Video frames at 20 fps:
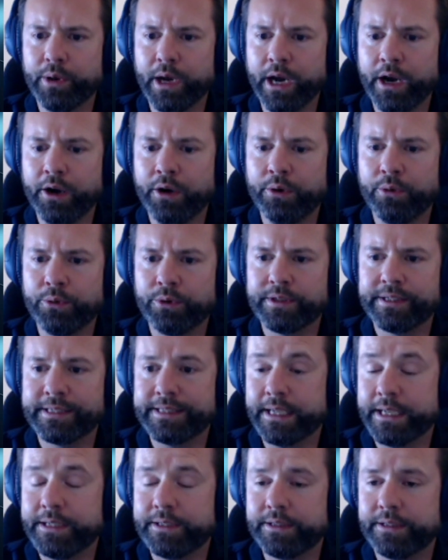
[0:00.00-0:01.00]
our
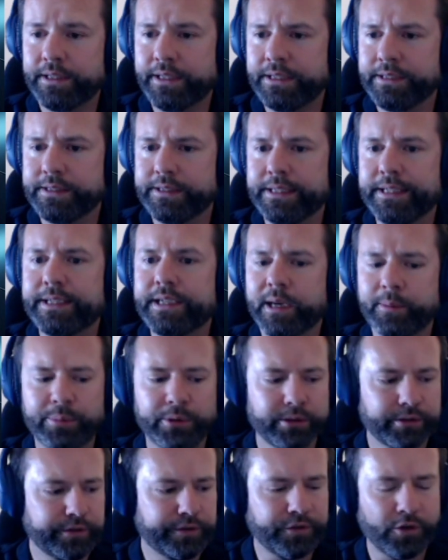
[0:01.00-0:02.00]
state is
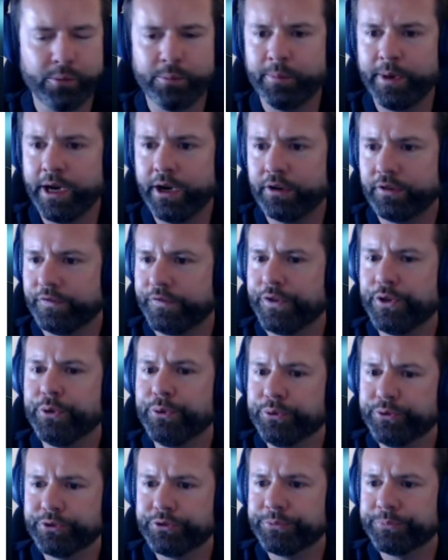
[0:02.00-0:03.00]
decoupled from our
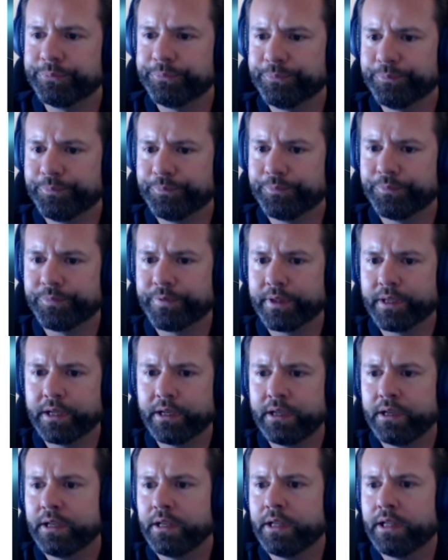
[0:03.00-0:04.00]
views
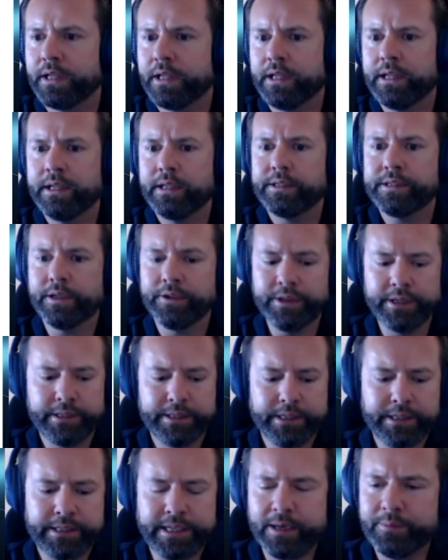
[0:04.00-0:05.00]
so that
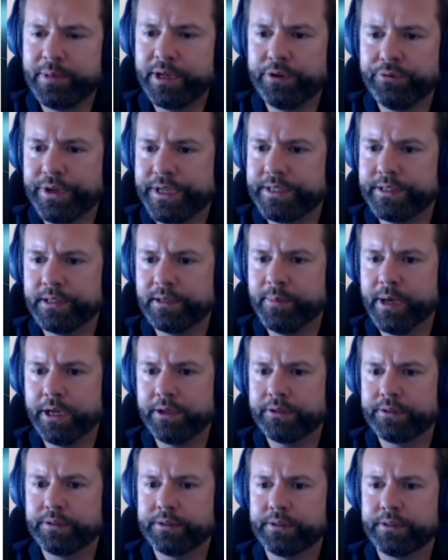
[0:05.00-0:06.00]
it can be reasoned
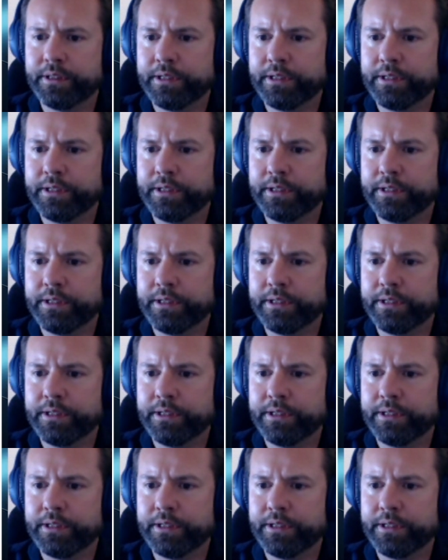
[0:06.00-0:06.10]
about